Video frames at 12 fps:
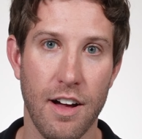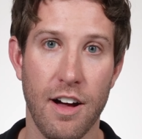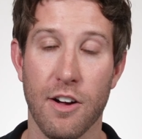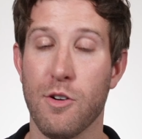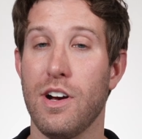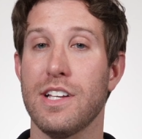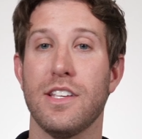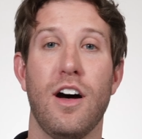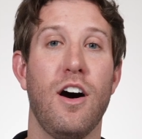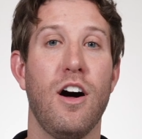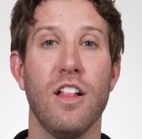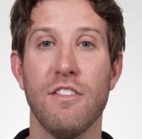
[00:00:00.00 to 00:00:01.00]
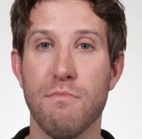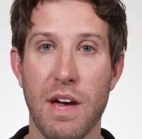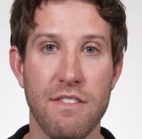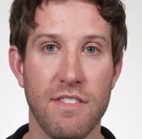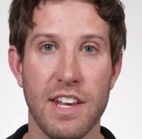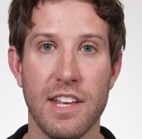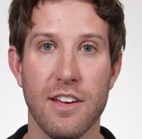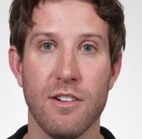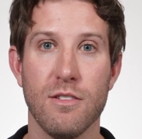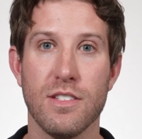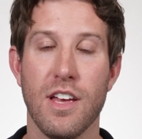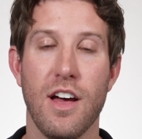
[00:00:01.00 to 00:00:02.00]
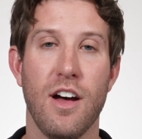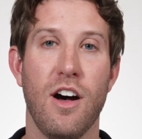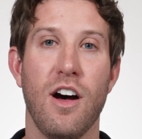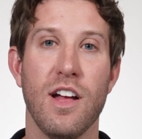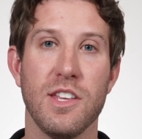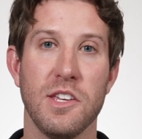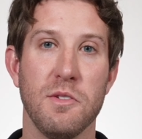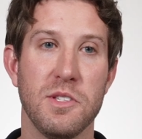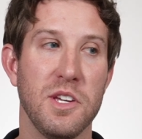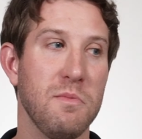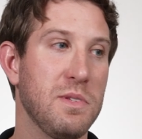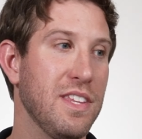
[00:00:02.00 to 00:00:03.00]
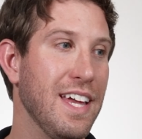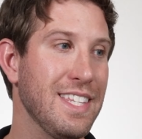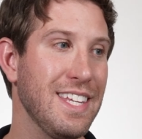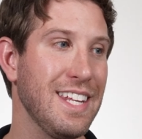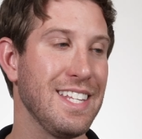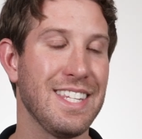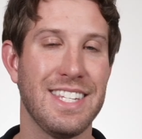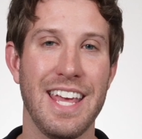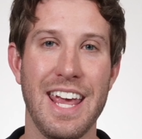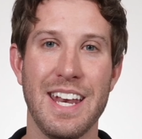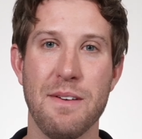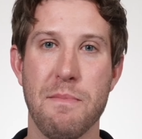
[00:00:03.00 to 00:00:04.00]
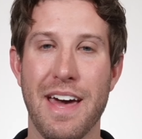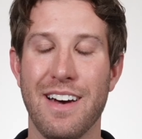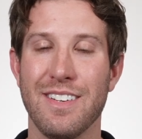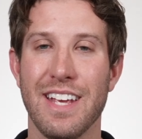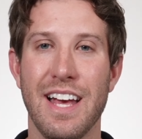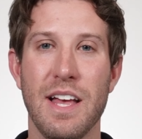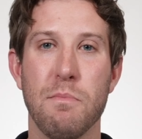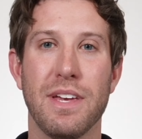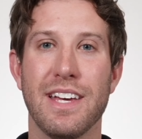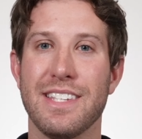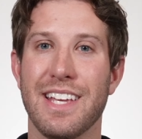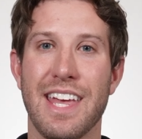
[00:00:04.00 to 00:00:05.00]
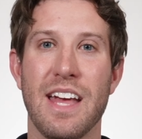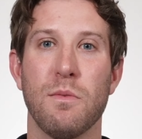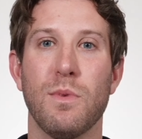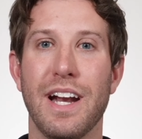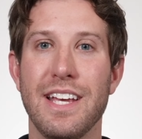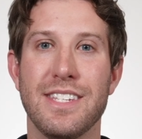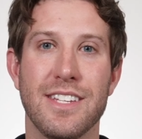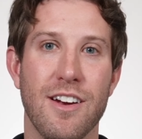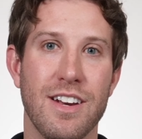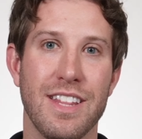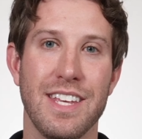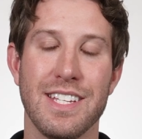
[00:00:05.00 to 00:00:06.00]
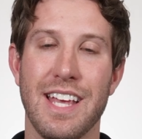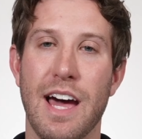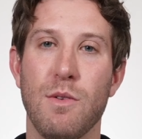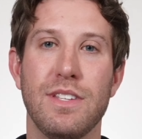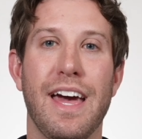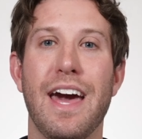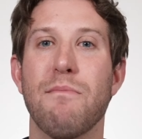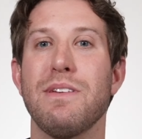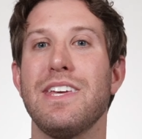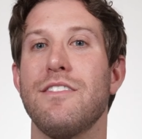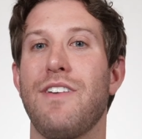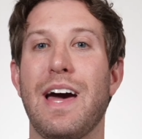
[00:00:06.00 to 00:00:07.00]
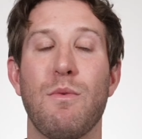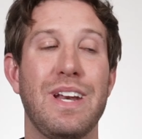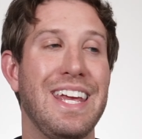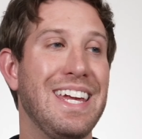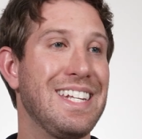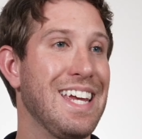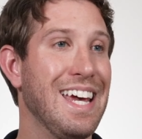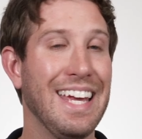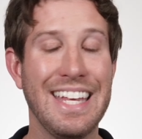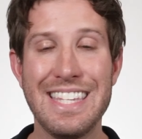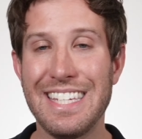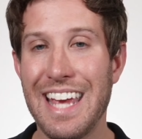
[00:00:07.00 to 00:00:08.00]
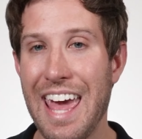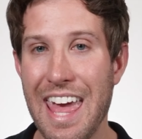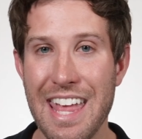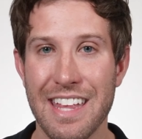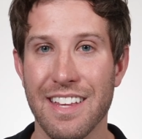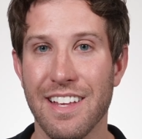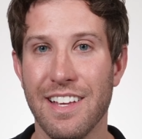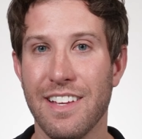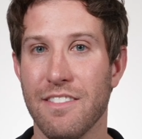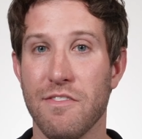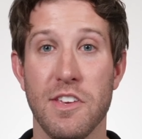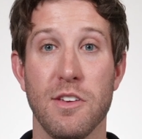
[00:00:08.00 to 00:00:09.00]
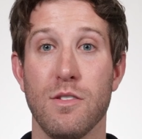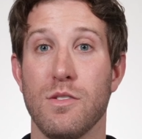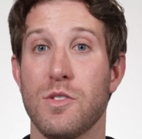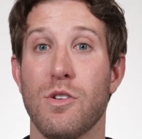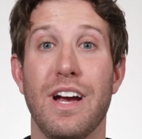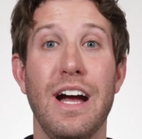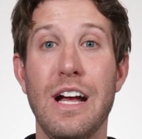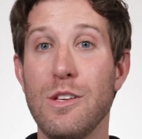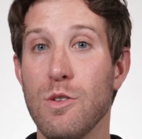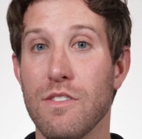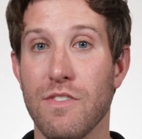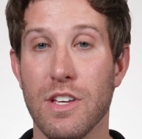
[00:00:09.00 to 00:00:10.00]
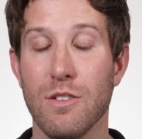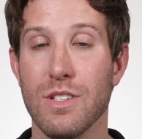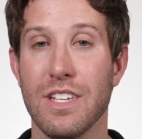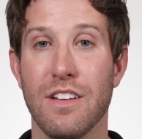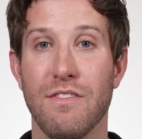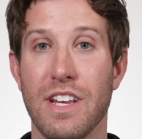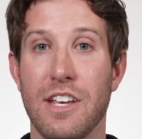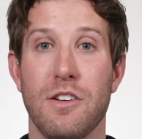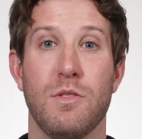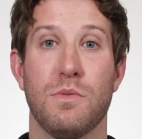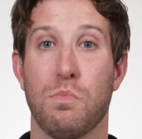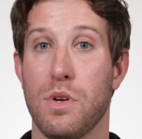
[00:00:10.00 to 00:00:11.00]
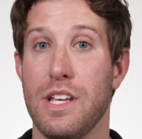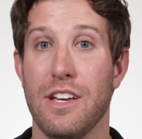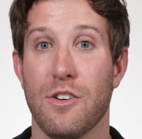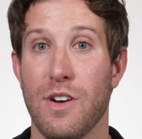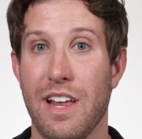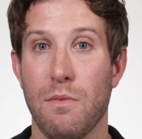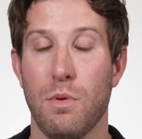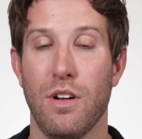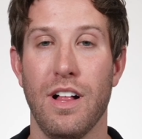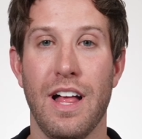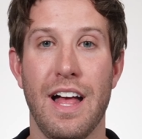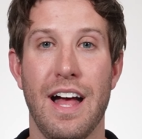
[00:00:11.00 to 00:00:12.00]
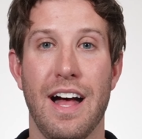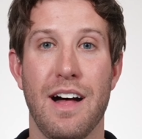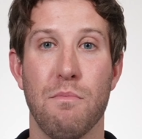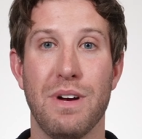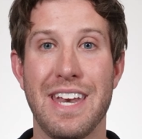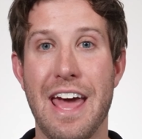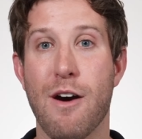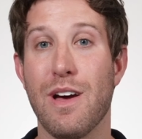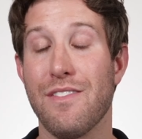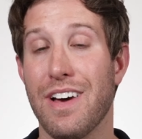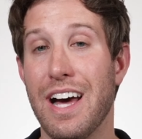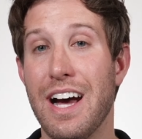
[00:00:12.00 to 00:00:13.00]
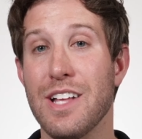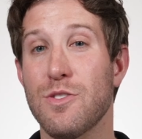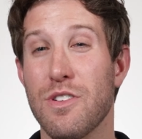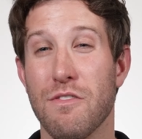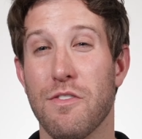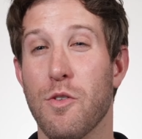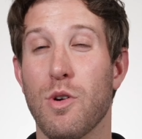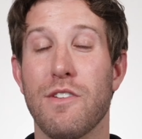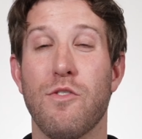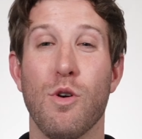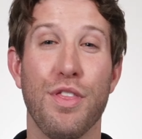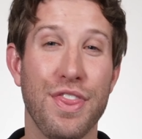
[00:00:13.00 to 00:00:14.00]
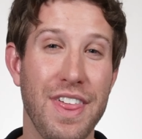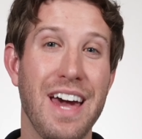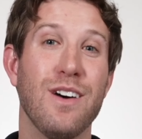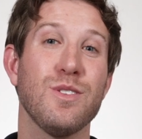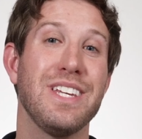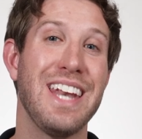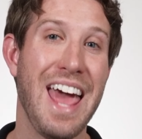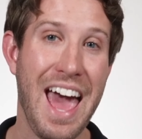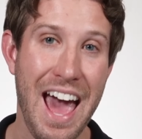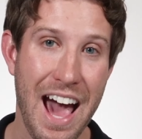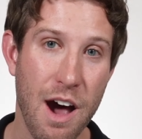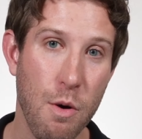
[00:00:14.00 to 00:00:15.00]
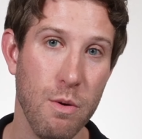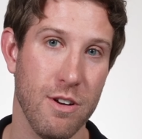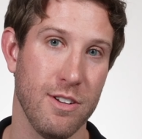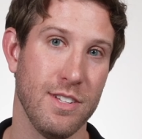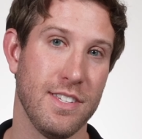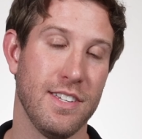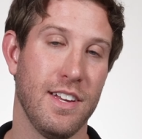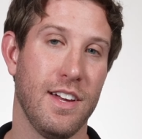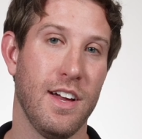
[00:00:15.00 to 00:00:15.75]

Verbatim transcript: across all of my videos on YouTube. So that's an insane amount, because again, when I started this, I was happy if I would hit 10 views or 100 views in a video. Was pretty incredible. But now I have 144,000 hours